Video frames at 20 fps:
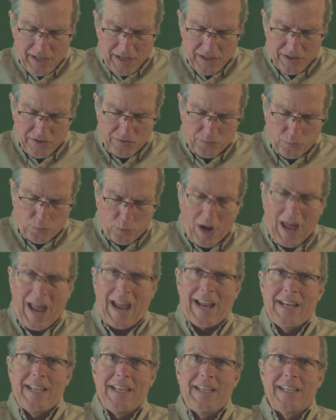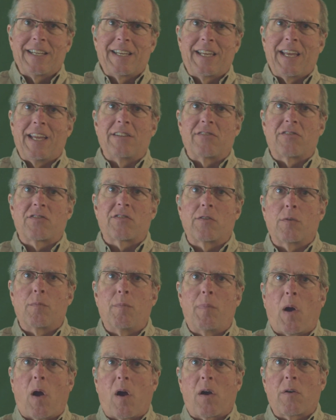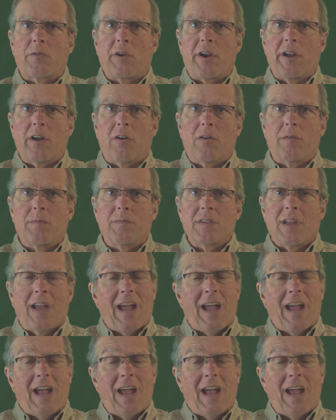is riding against the bar rail.